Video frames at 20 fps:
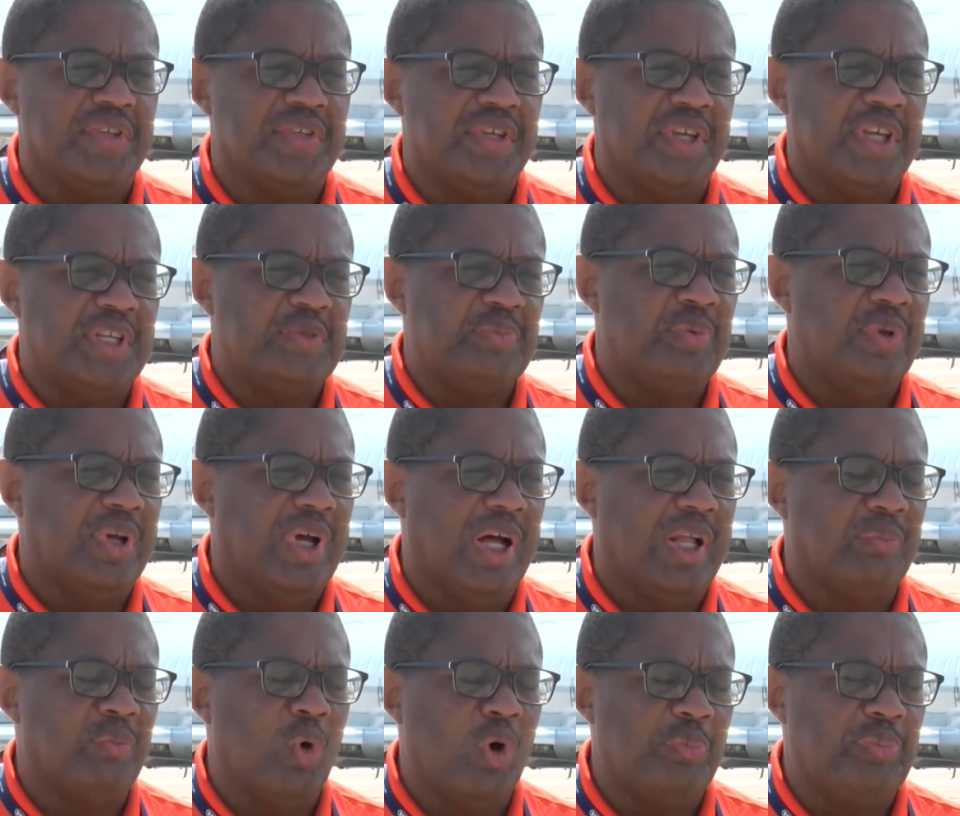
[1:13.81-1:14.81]
it gets
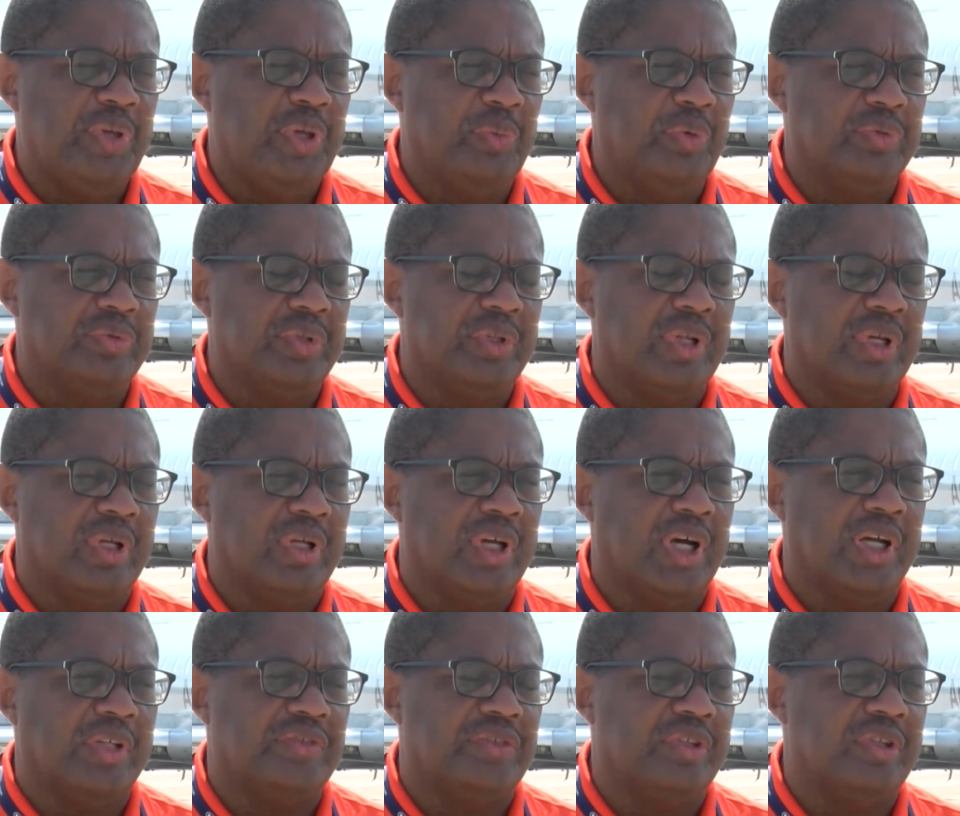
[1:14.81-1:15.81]
more people
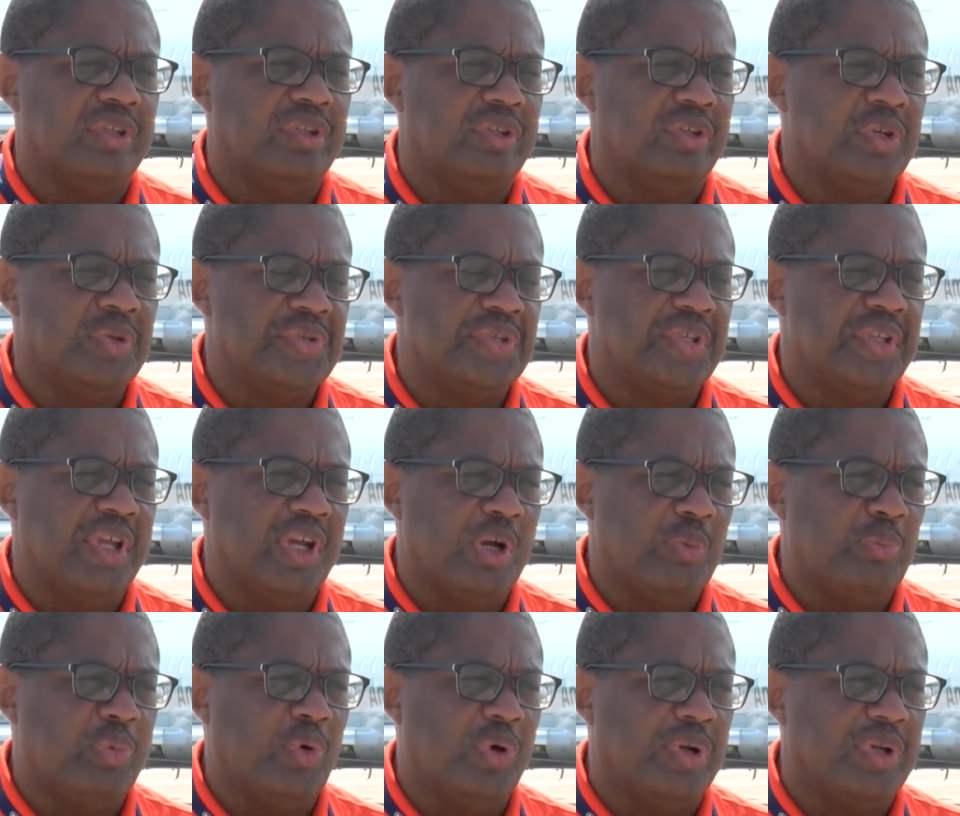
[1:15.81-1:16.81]
using the
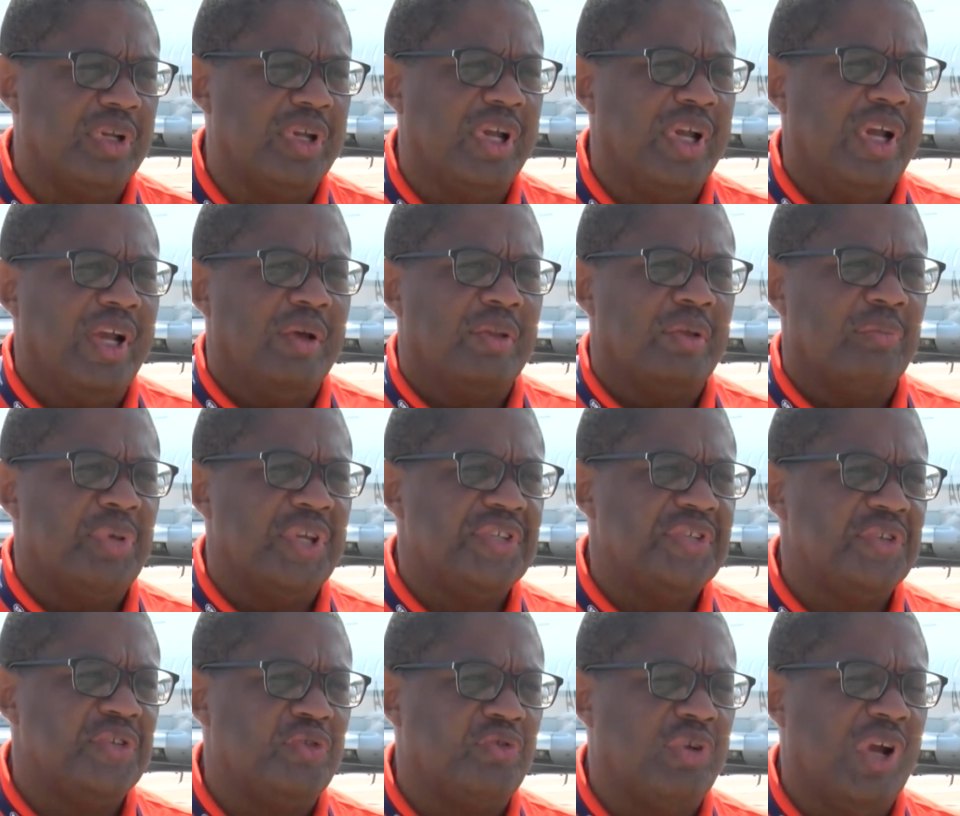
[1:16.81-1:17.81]
airport. The
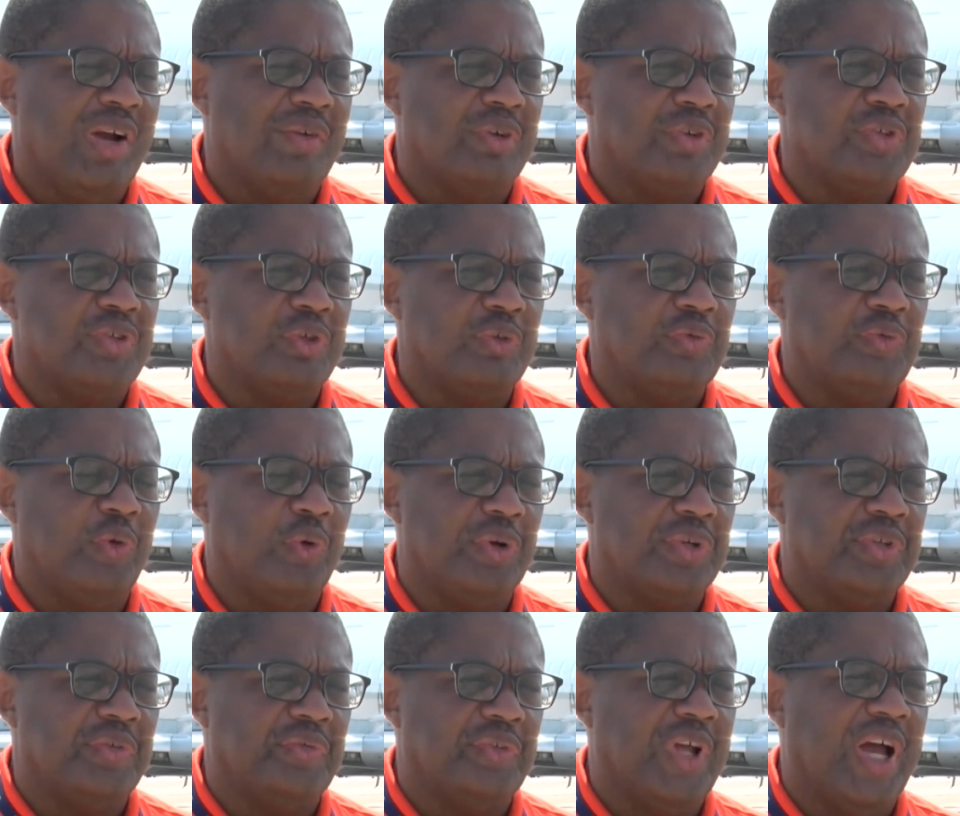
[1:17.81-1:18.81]
business travelers look
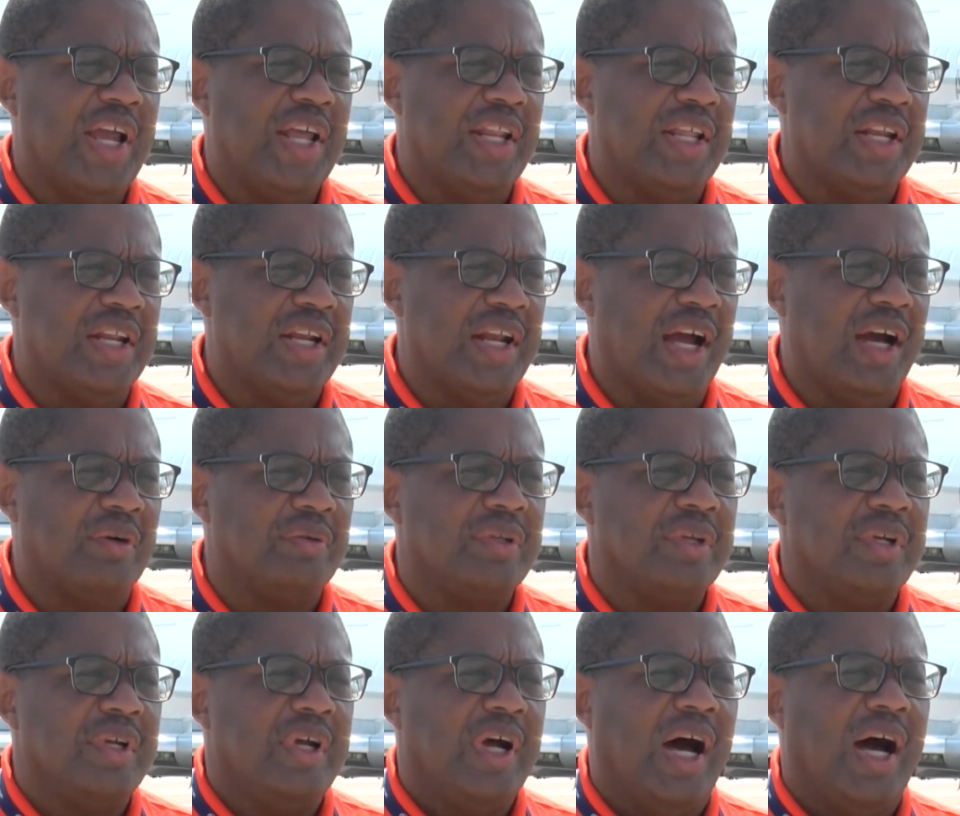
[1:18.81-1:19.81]
forward to flying in and out.
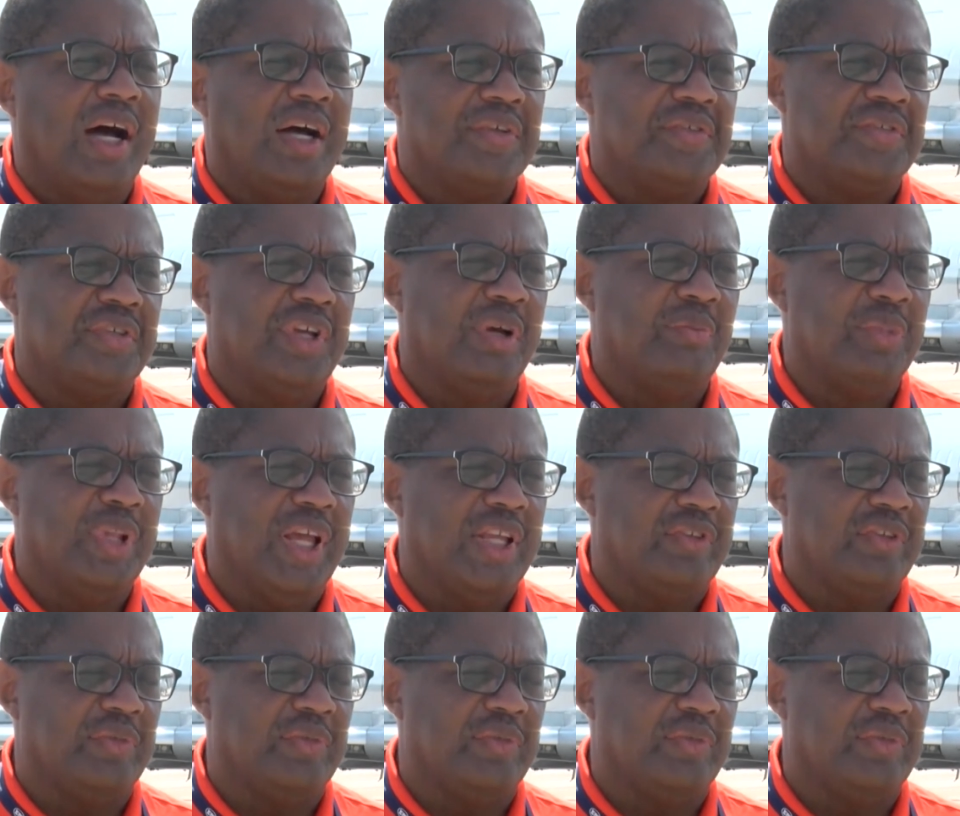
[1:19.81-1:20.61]
Some like to